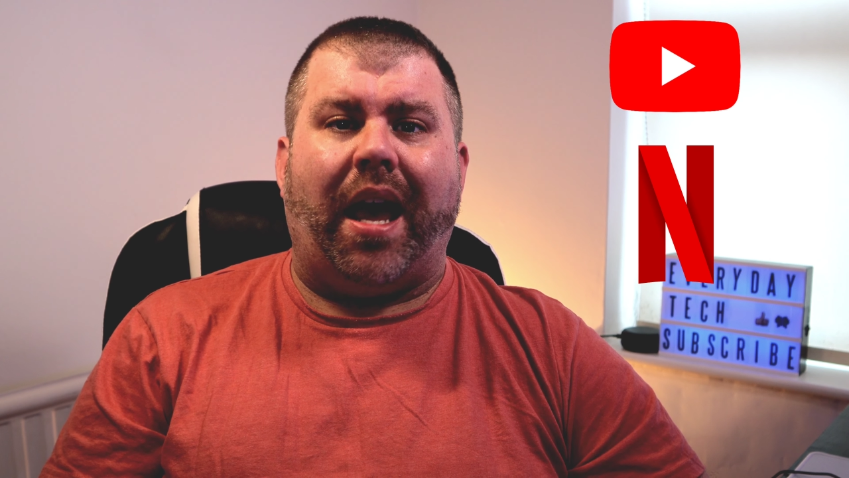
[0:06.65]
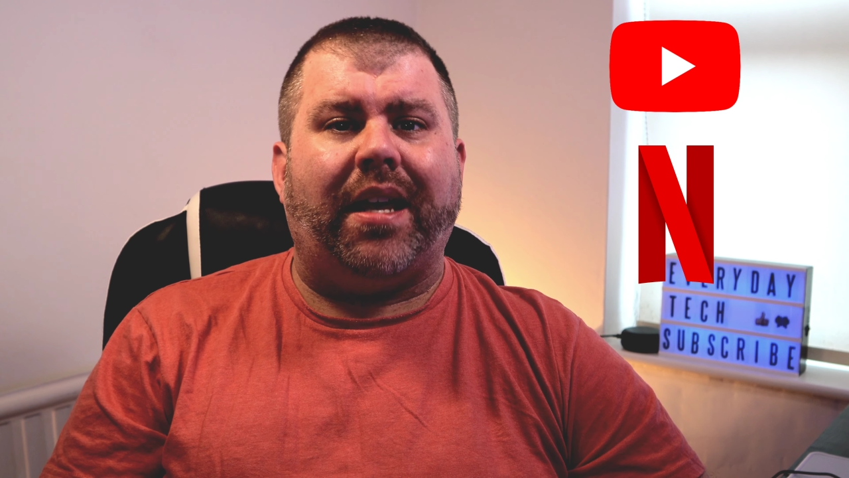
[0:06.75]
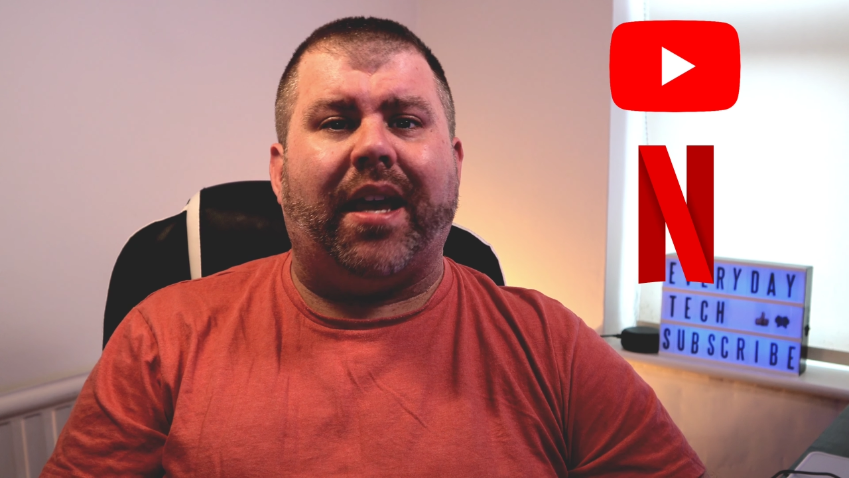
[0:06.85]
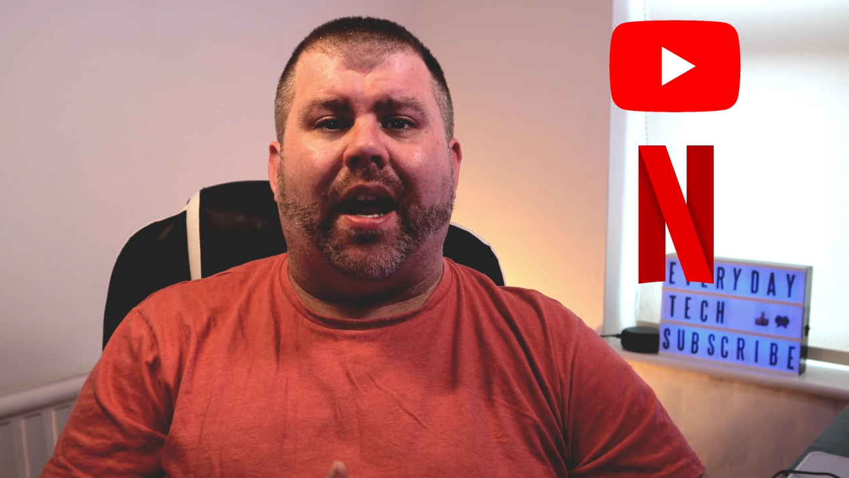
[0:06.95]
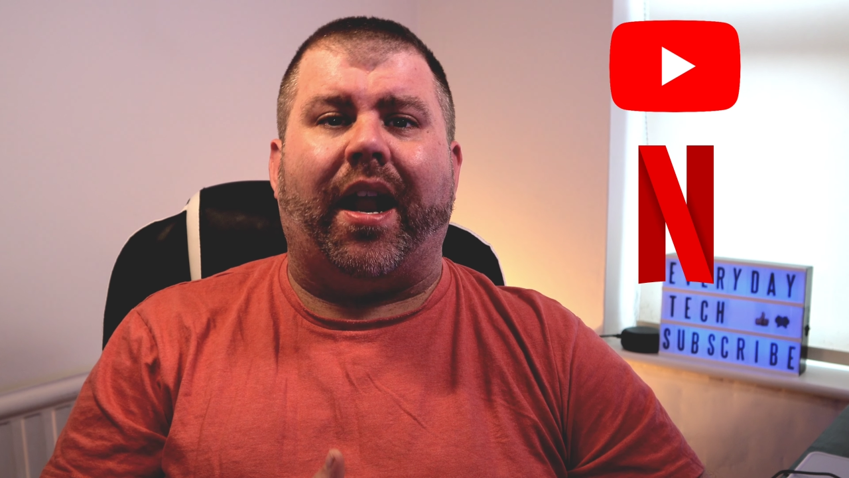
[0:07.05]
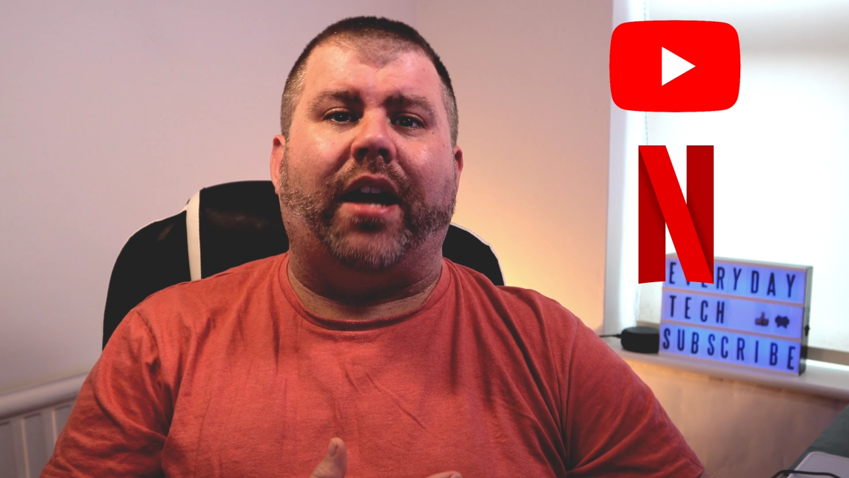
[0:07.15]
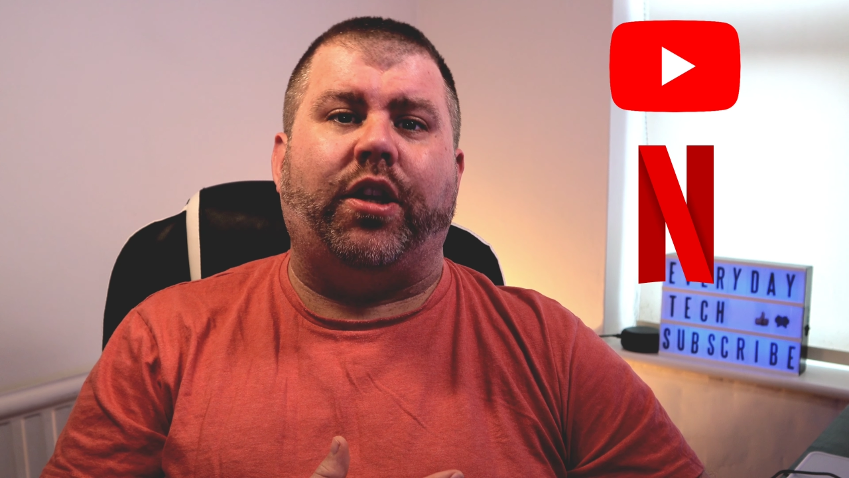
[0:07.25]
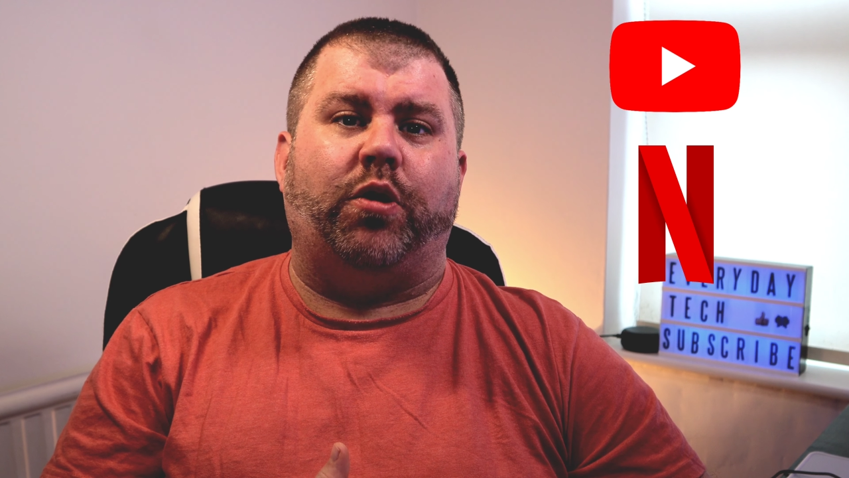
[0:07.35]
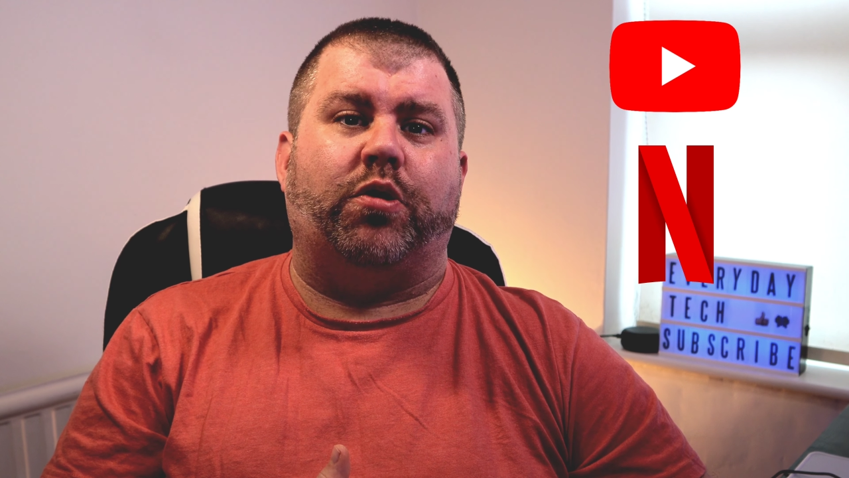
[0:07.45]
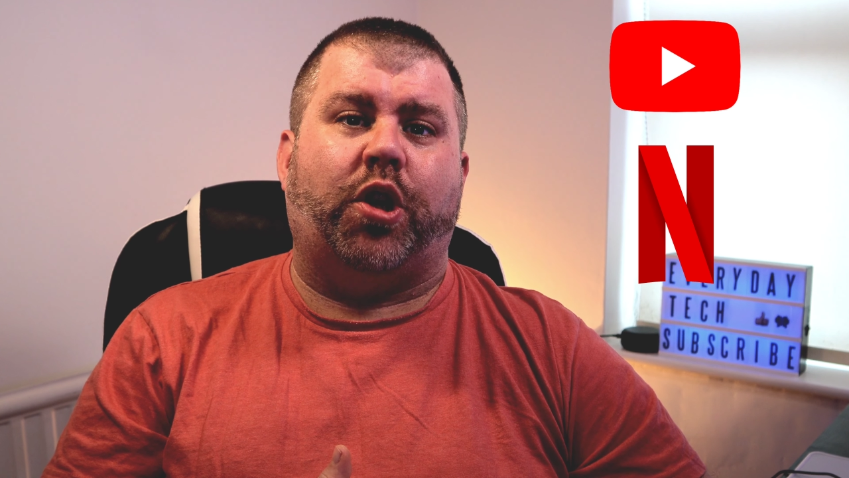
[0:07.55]
And can I
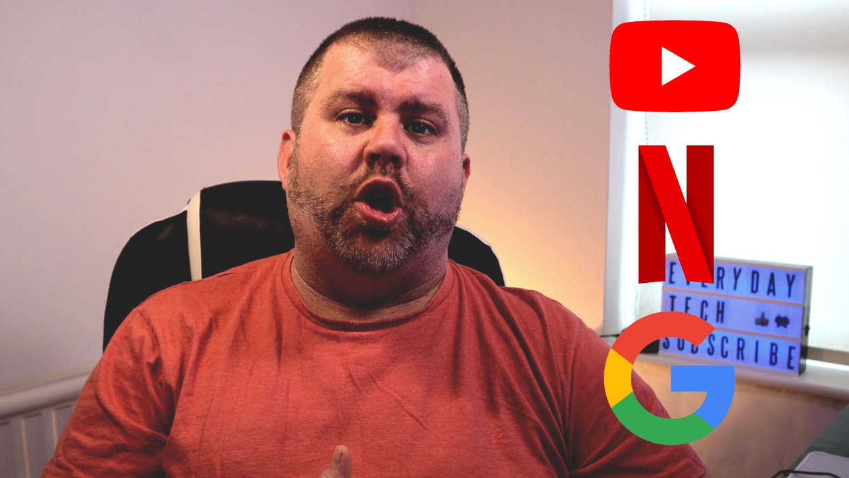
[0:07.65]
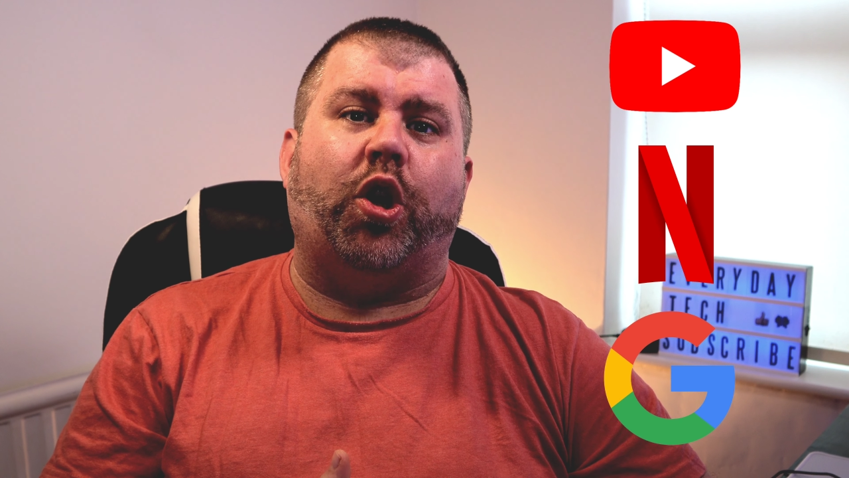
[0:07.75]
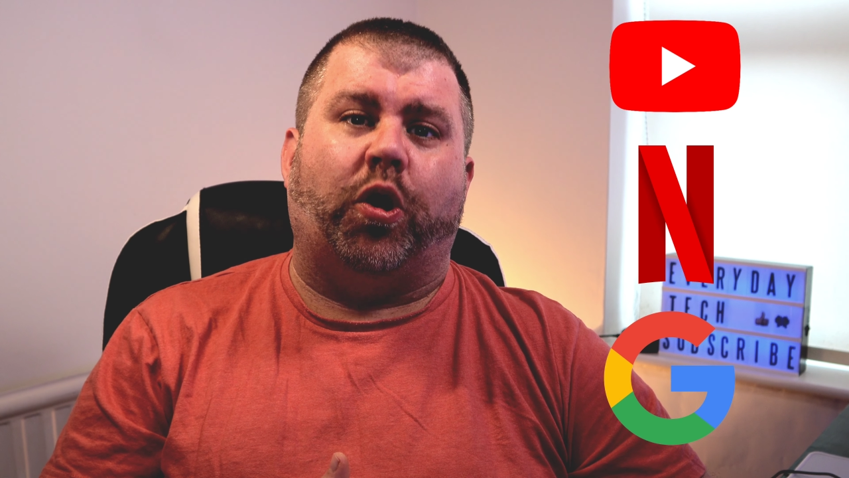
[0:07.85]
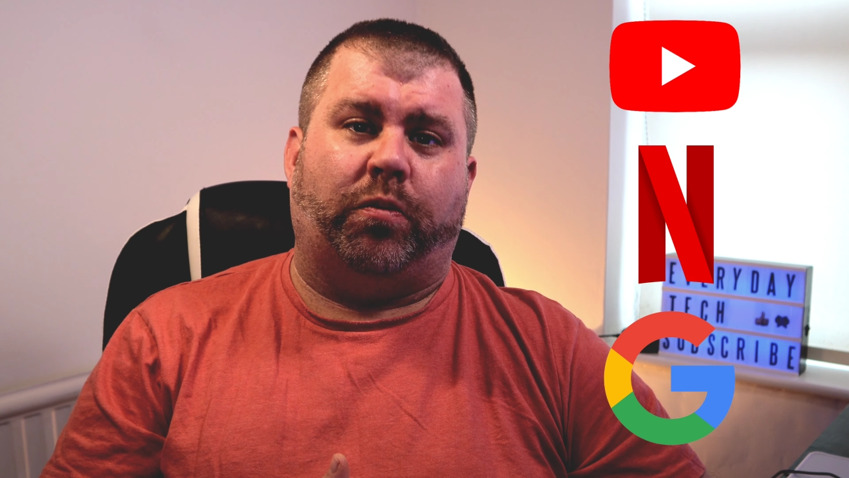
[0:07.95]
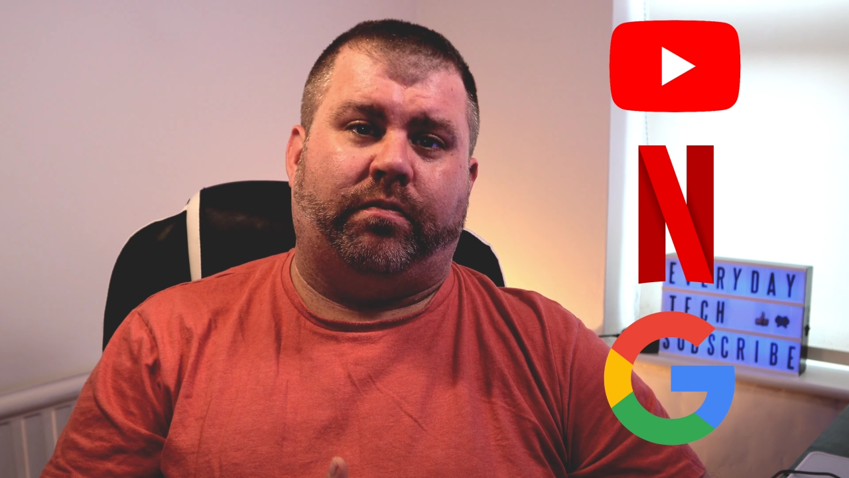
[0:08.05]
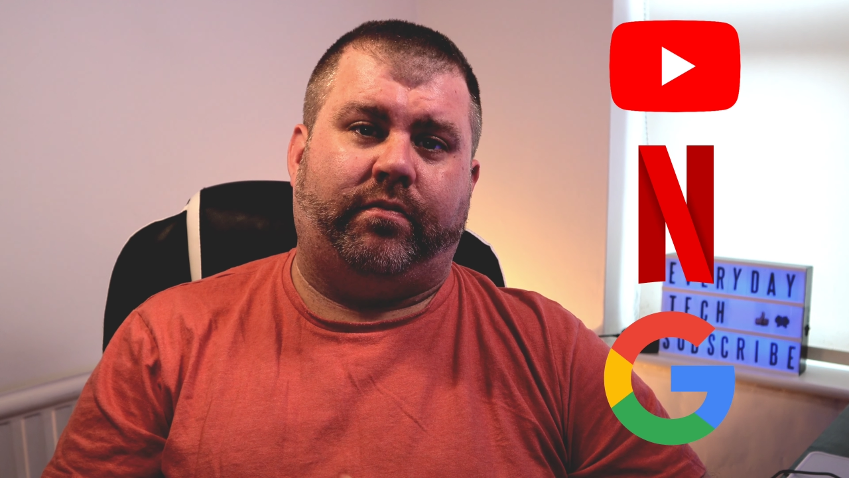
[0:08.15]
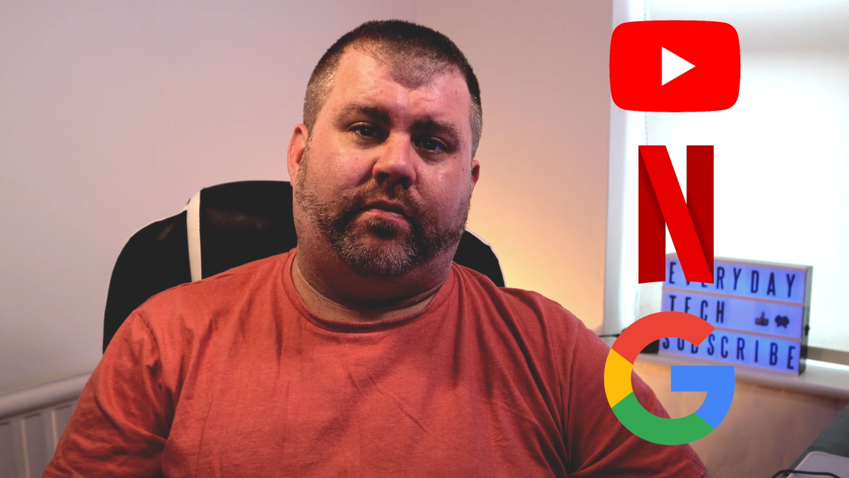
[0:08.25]
use Google?